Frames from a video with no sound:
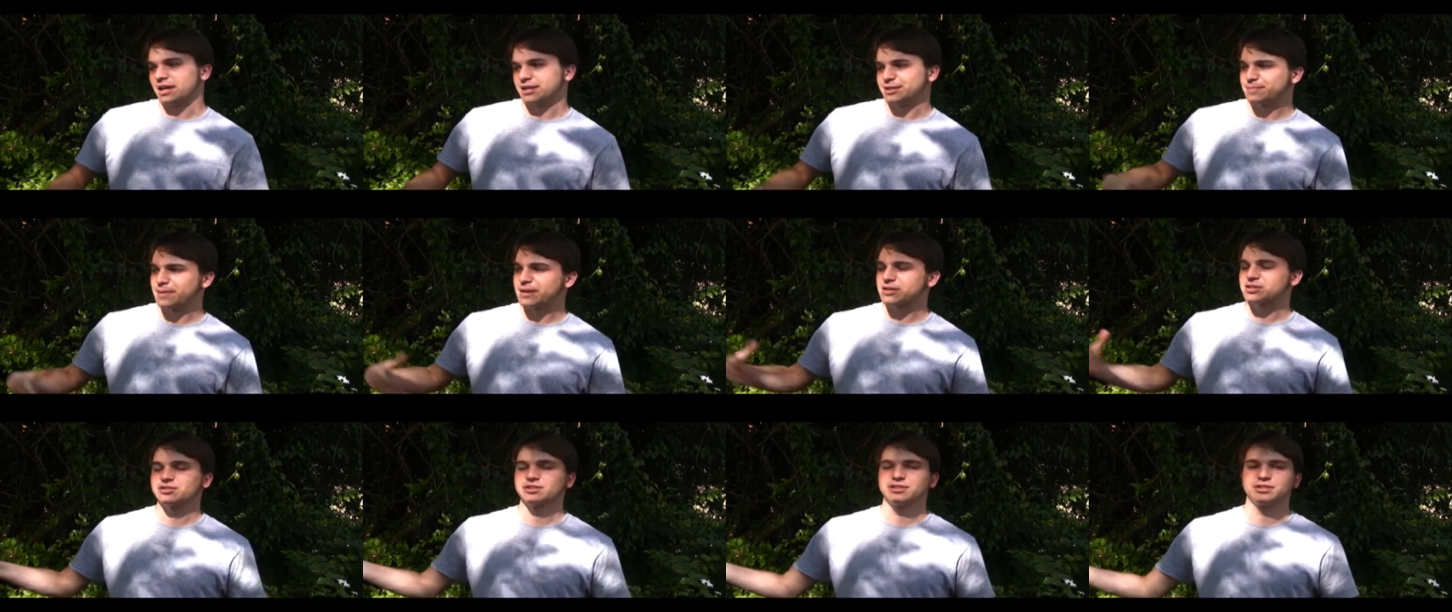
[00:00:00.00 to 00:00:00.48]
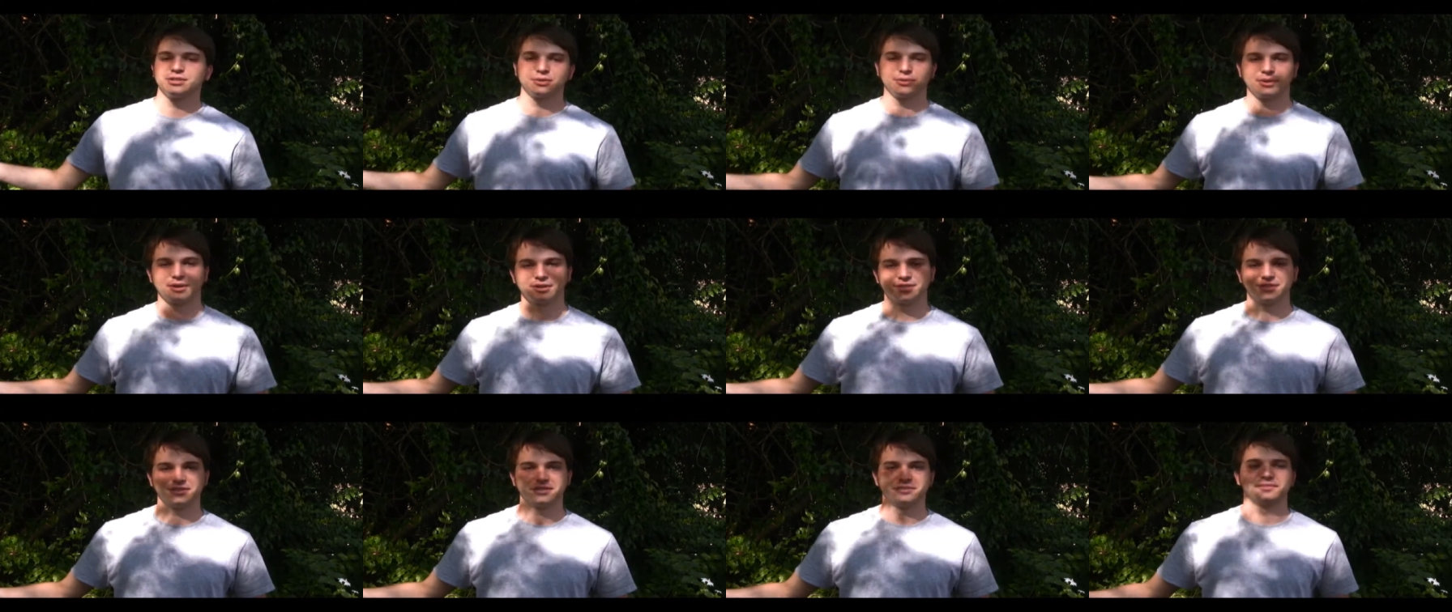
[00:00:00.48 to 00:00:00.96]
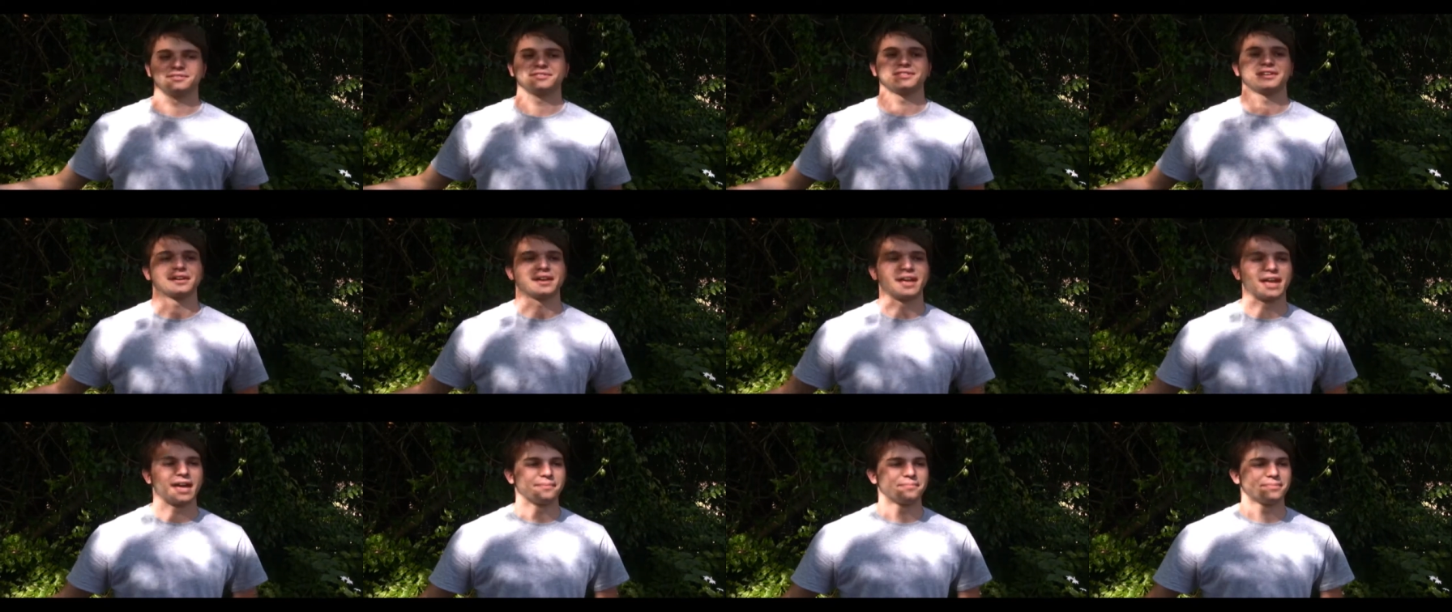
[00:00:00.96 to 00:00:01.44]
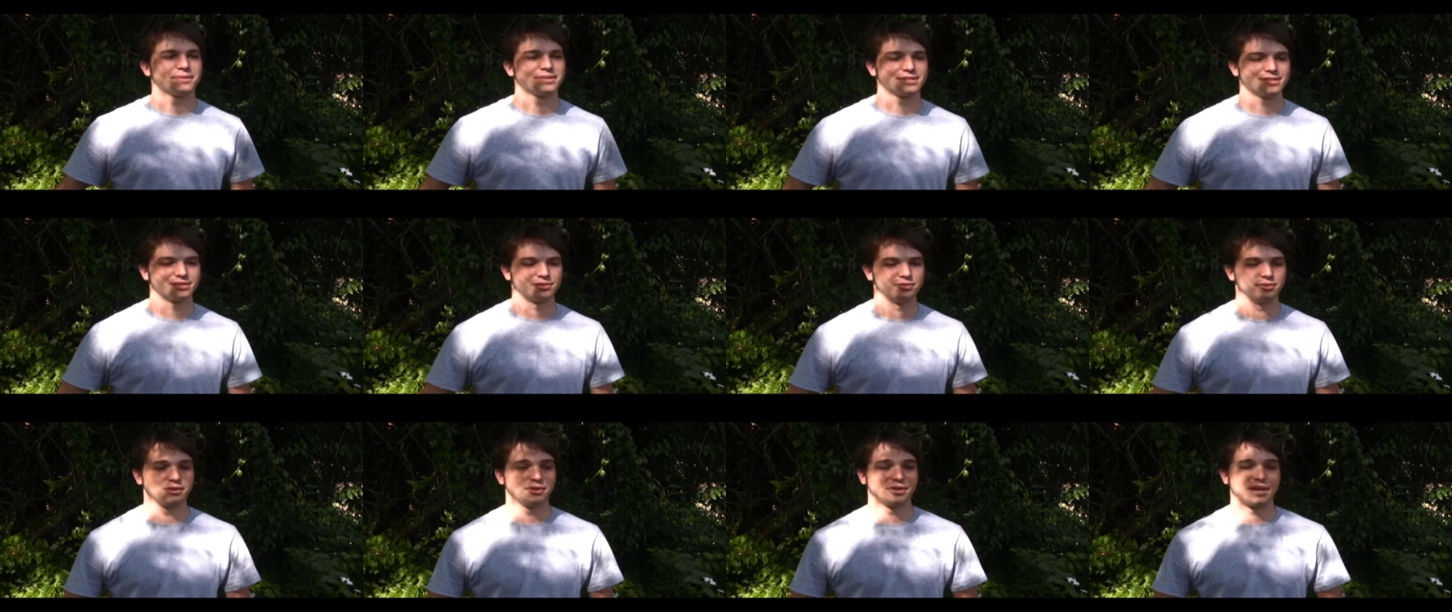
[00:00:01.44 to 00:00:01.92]
especially to our students on
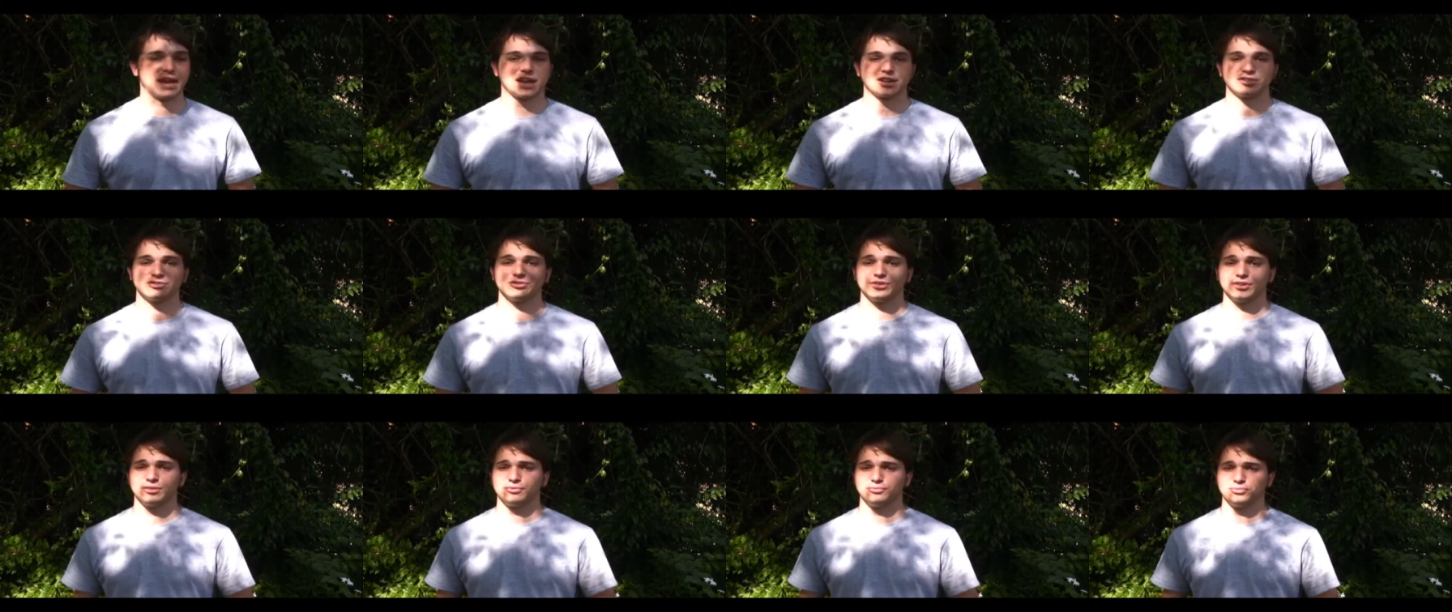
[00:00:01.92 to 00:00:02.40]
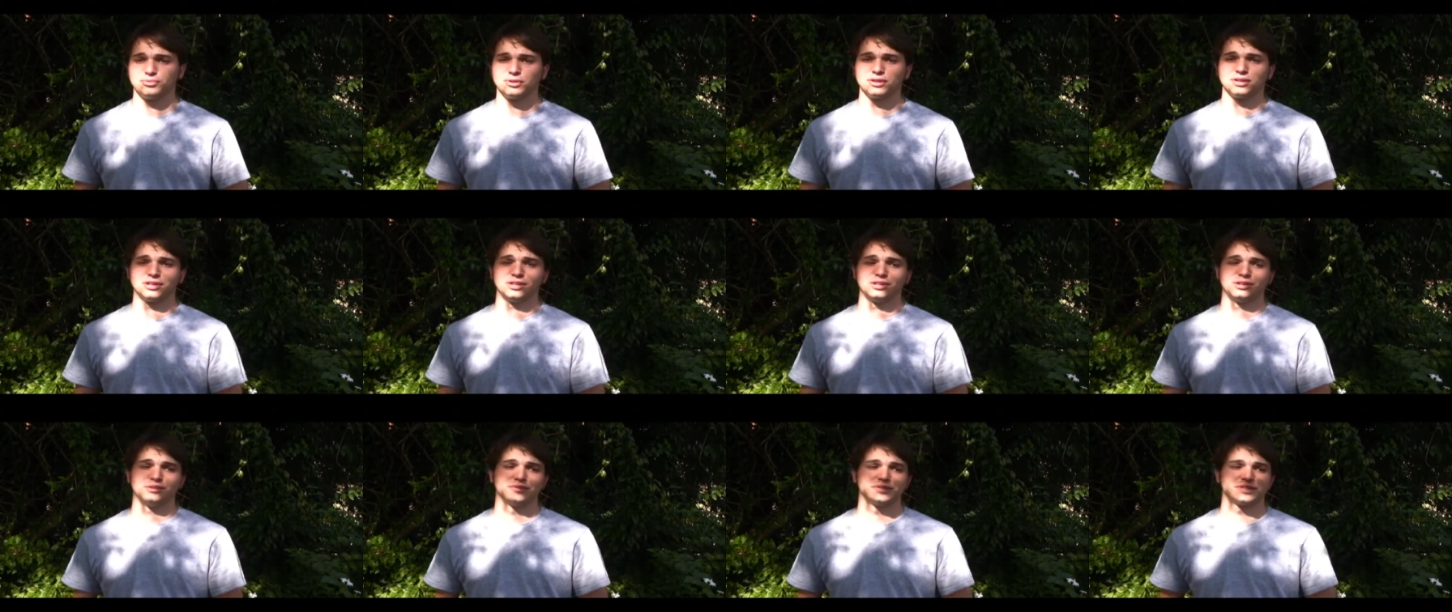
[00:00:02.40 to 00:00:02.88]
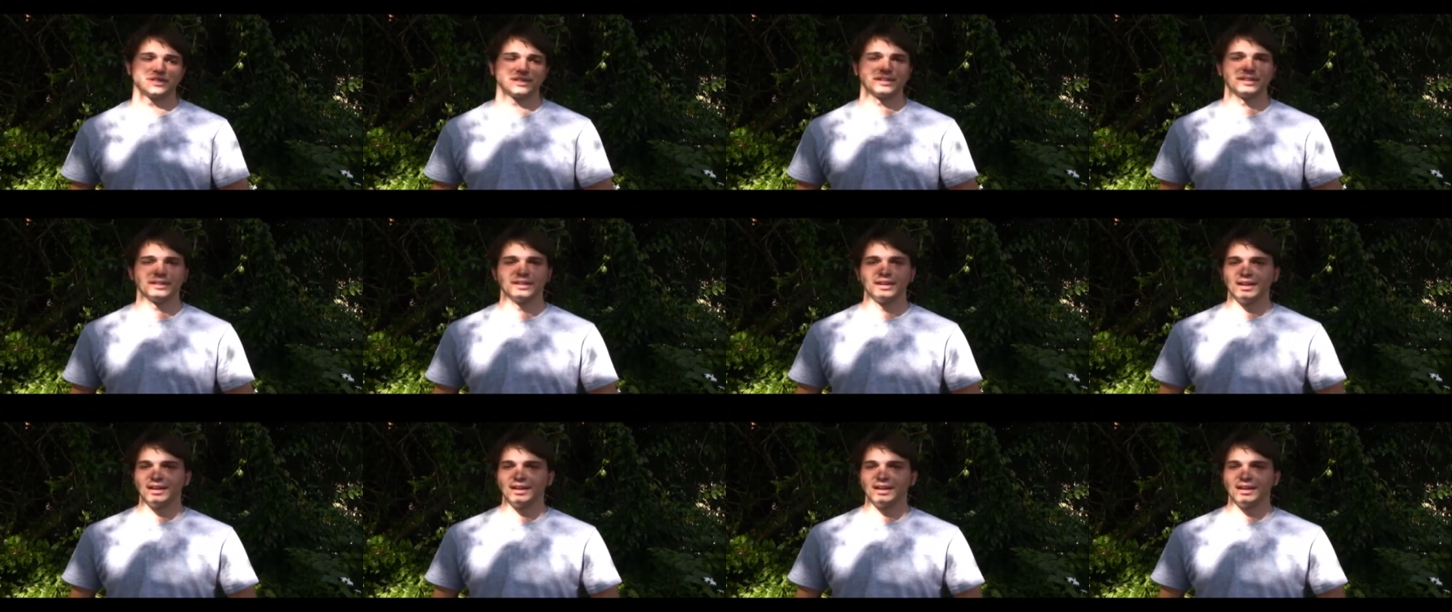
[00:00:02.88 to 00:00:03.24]
campus who could actually really use it.